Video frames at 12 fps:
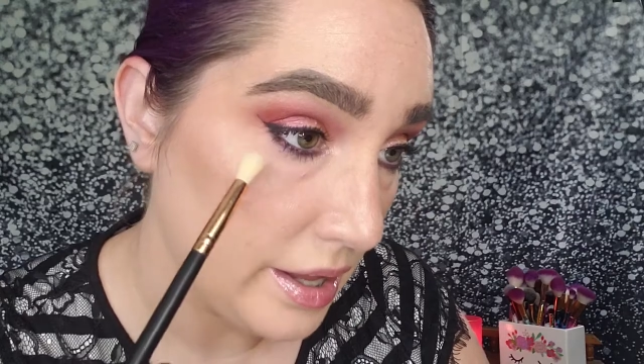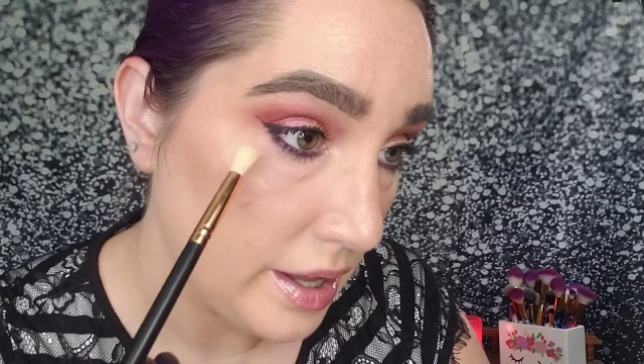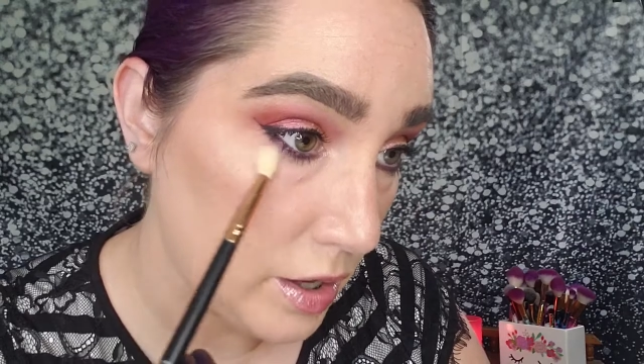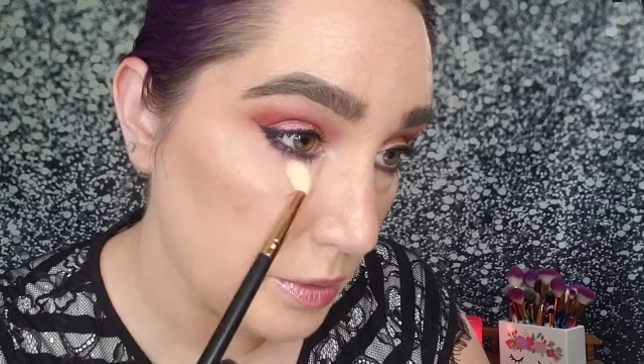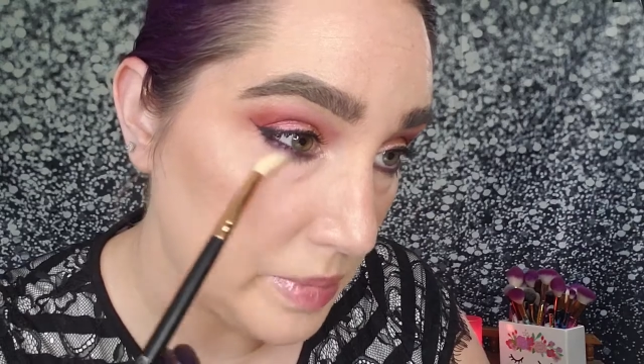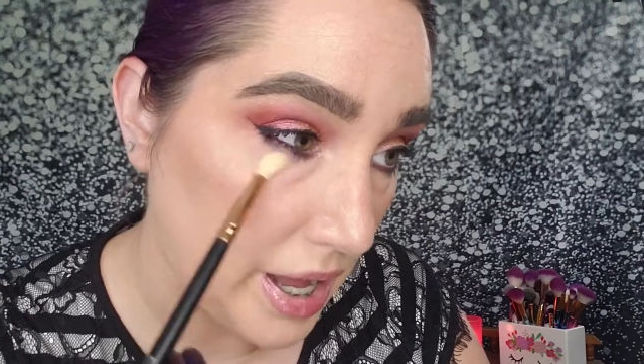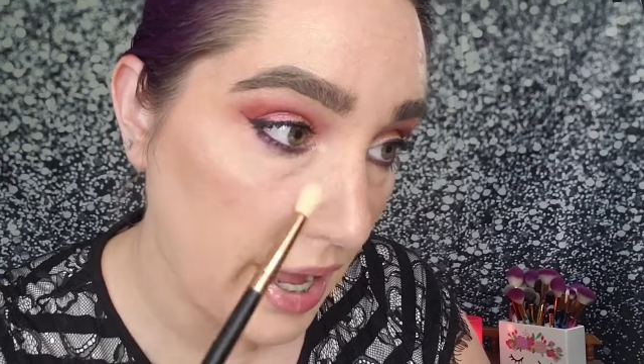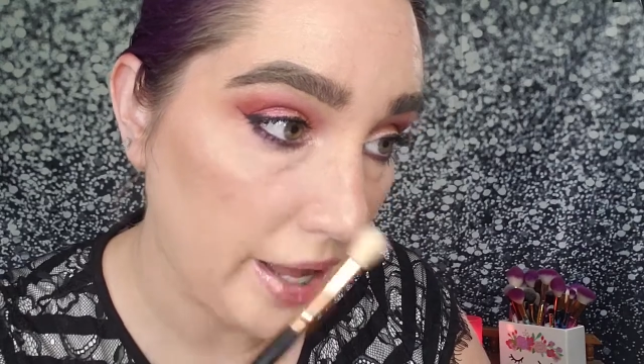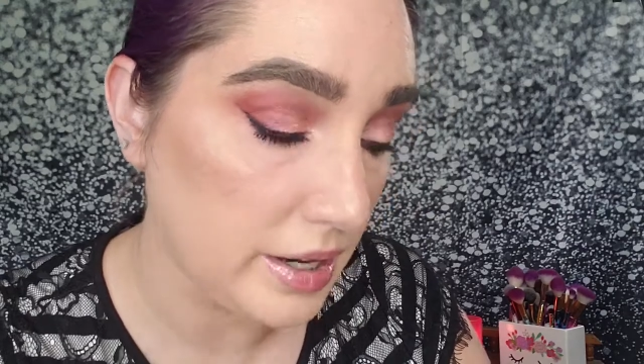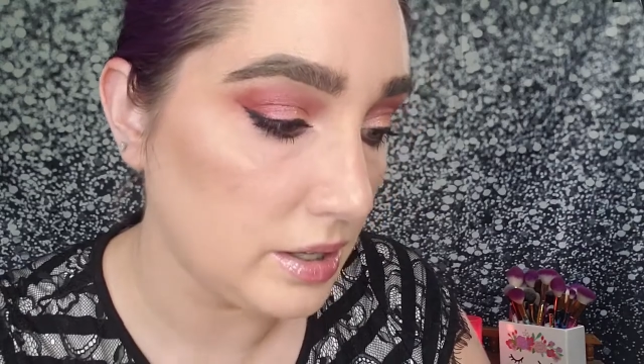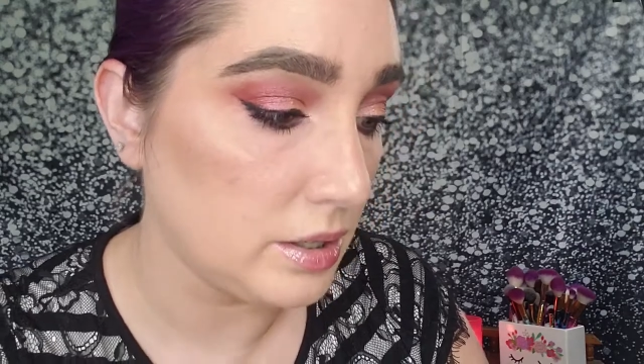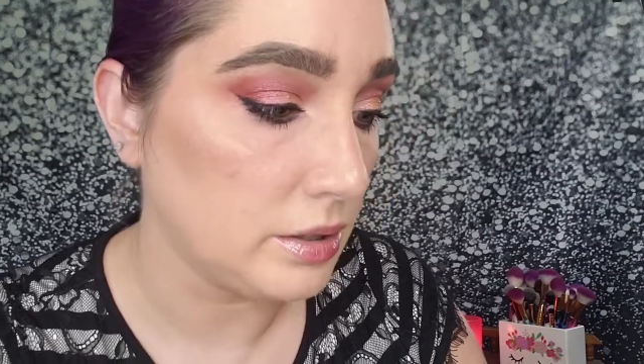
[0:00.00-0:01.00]
help hide
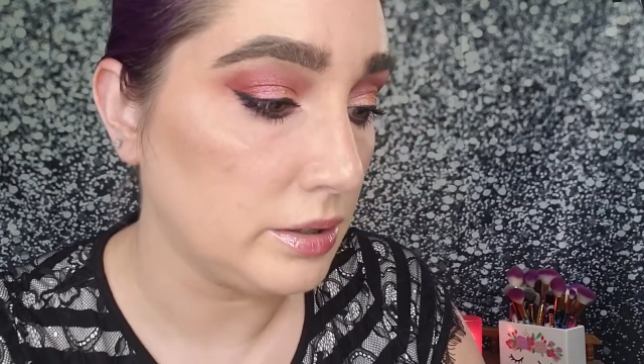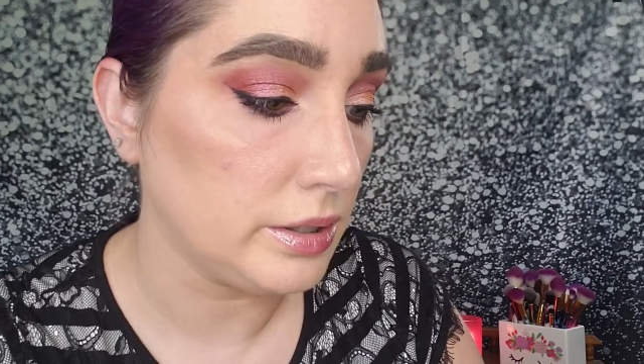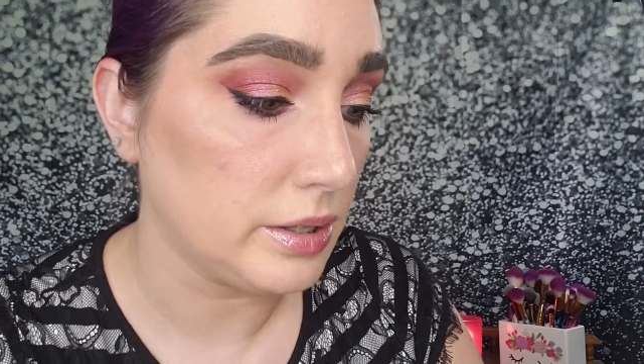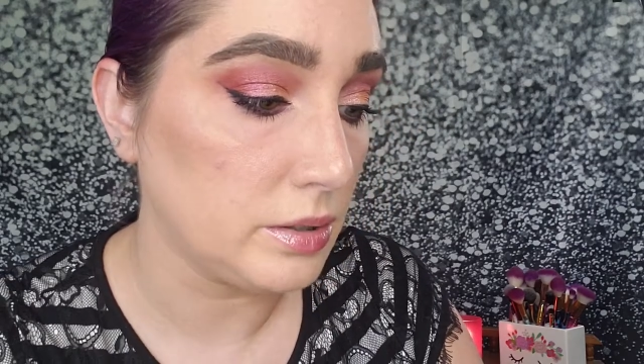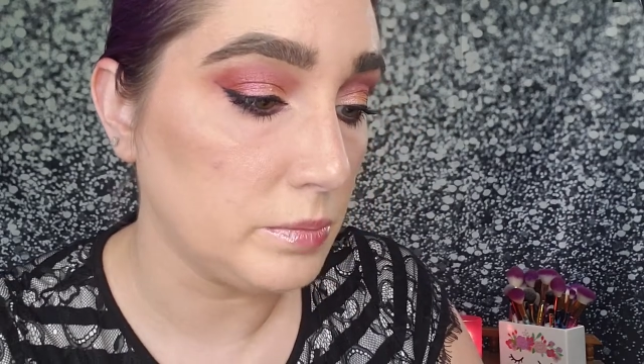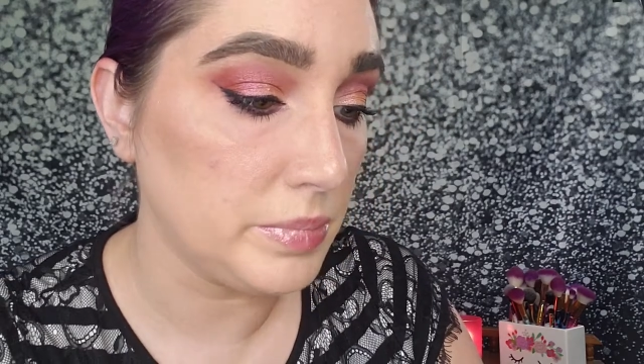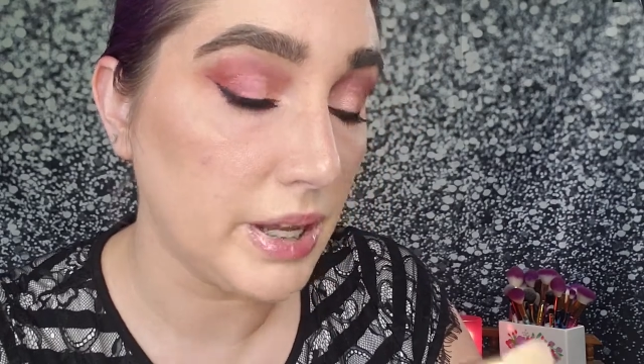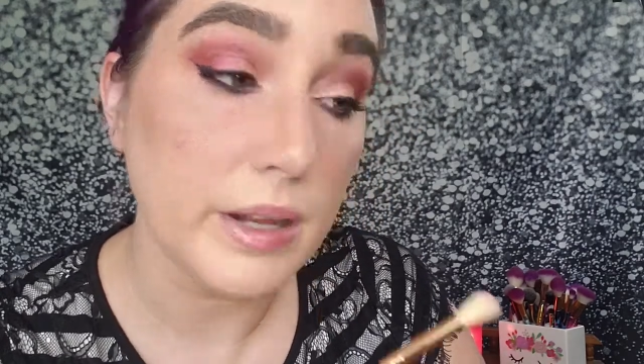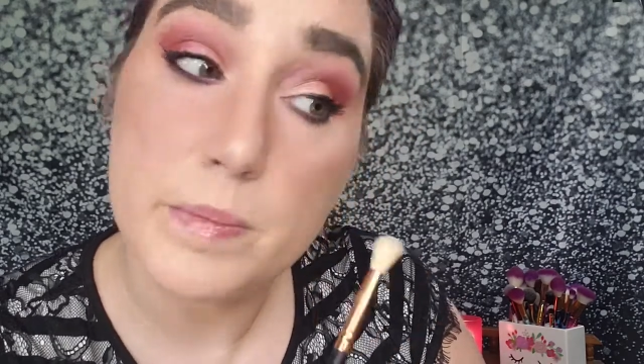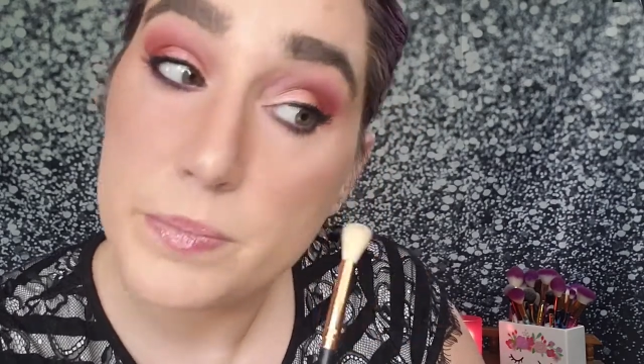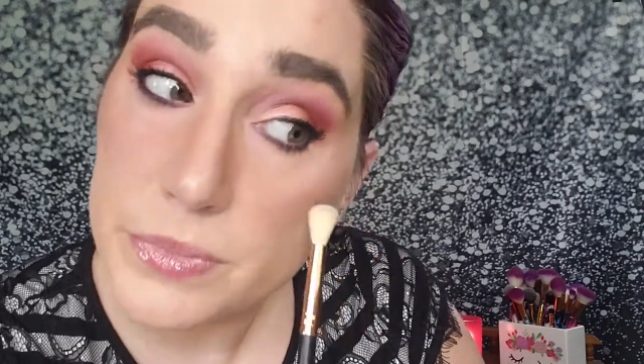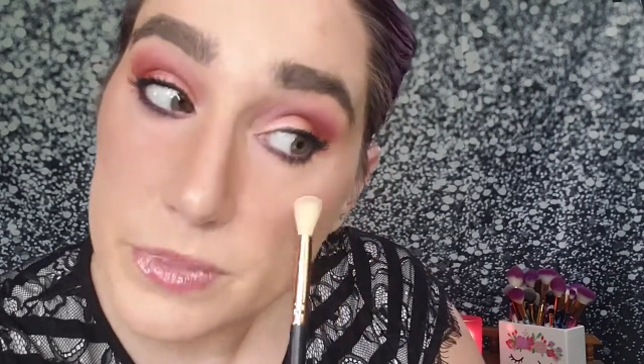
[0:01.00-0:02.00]
it a little bit.
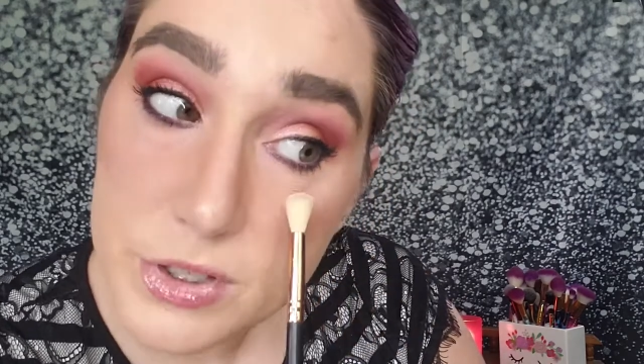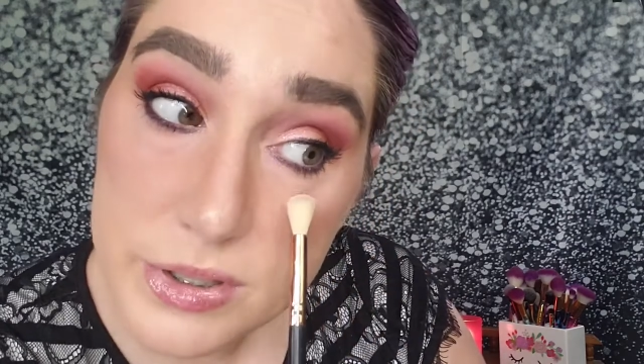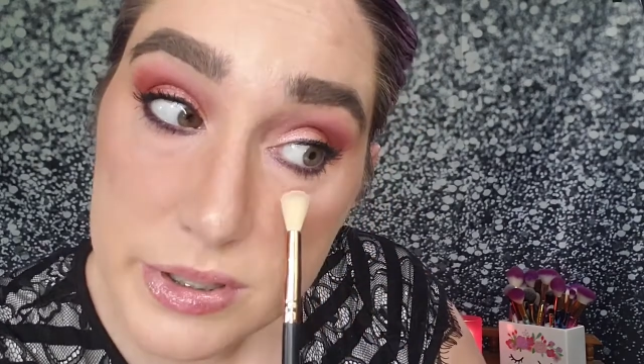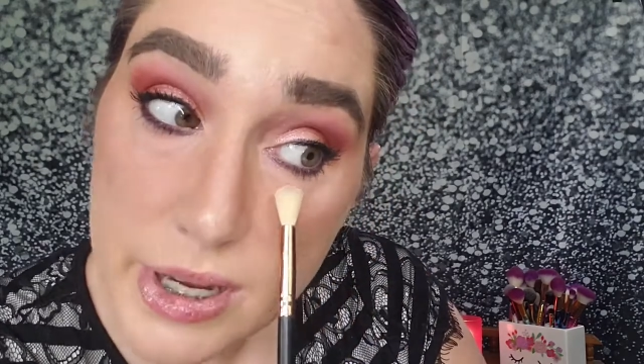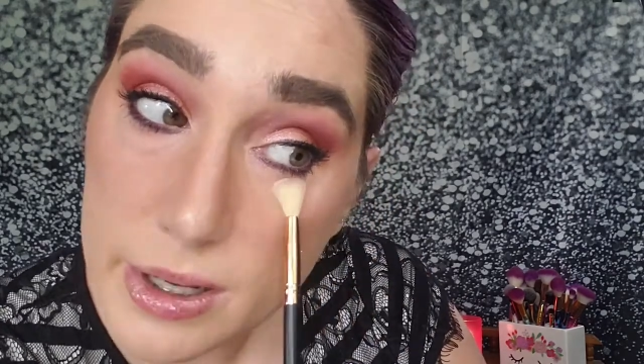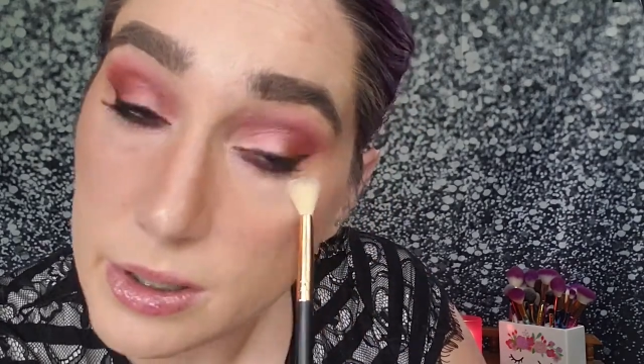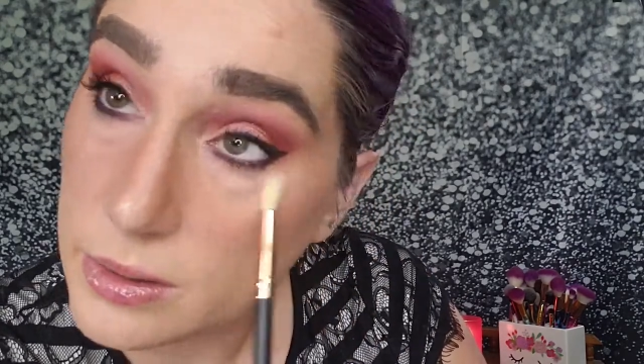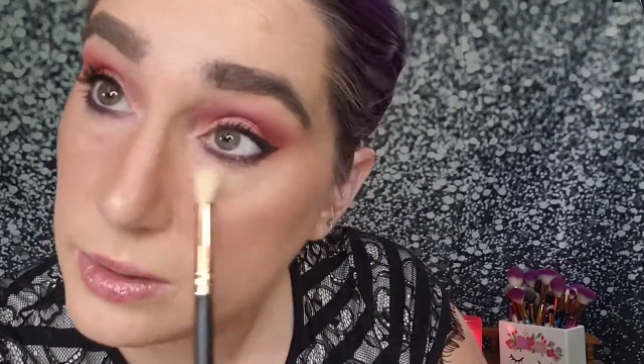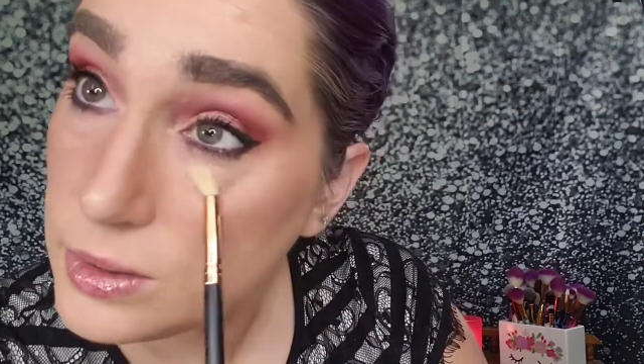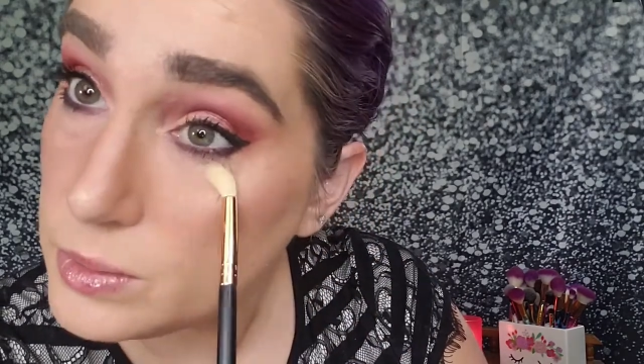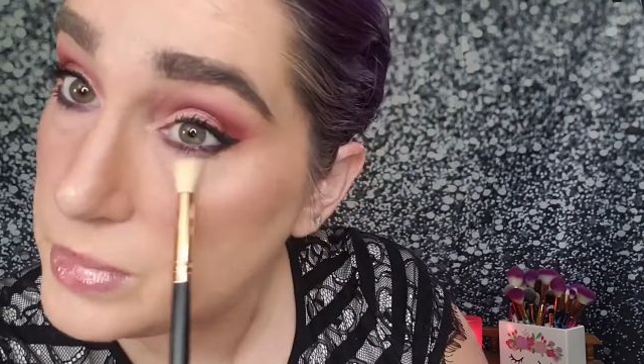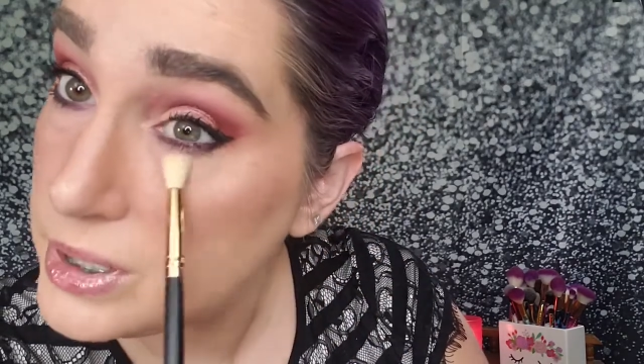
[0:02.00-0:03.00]
Just taking a
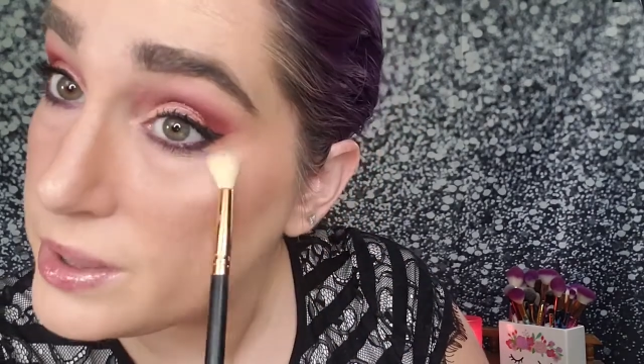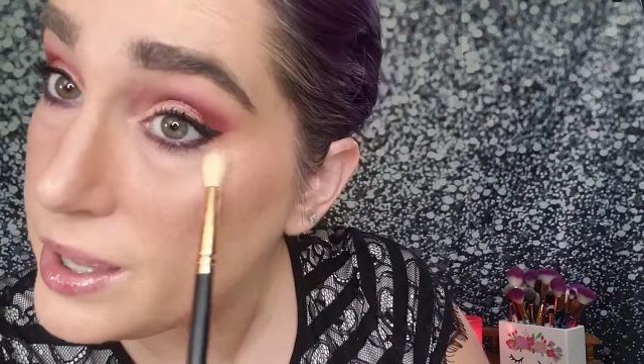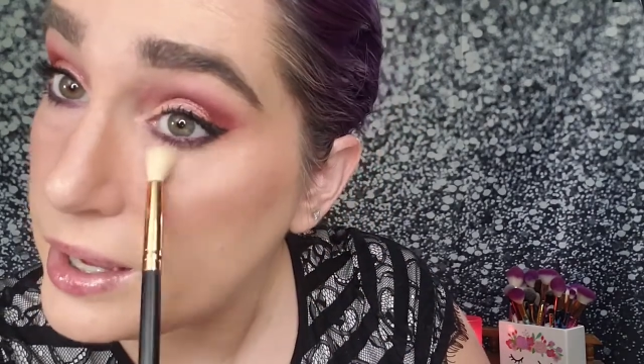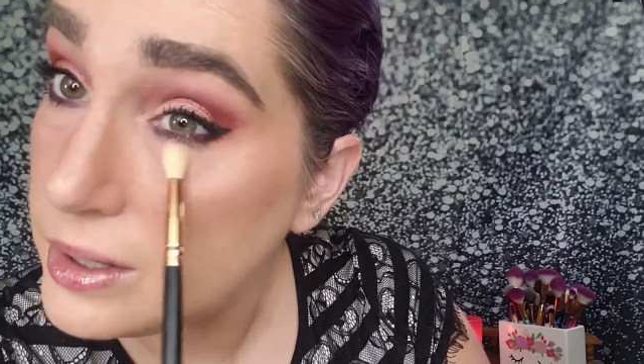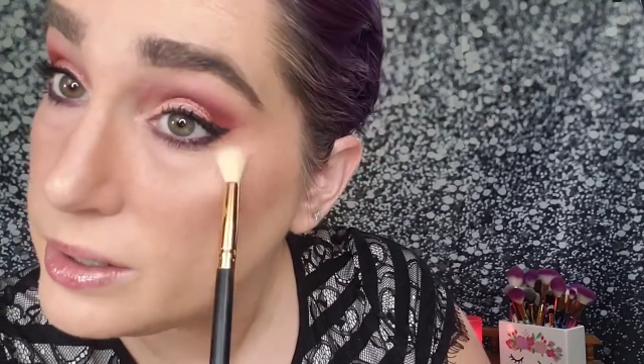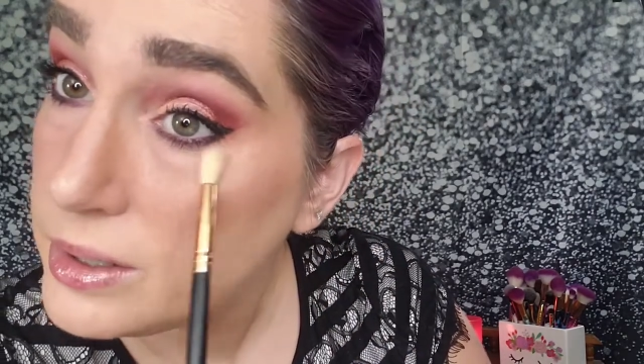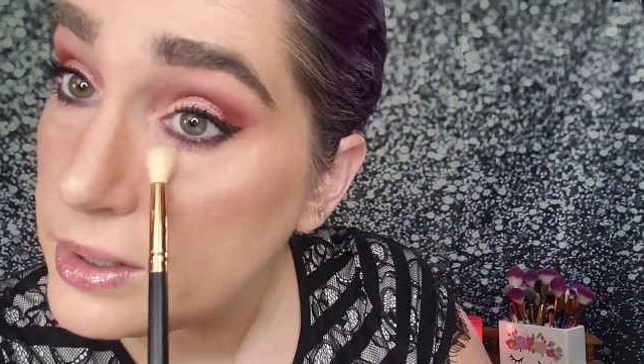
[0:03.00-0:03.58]
little bit of that,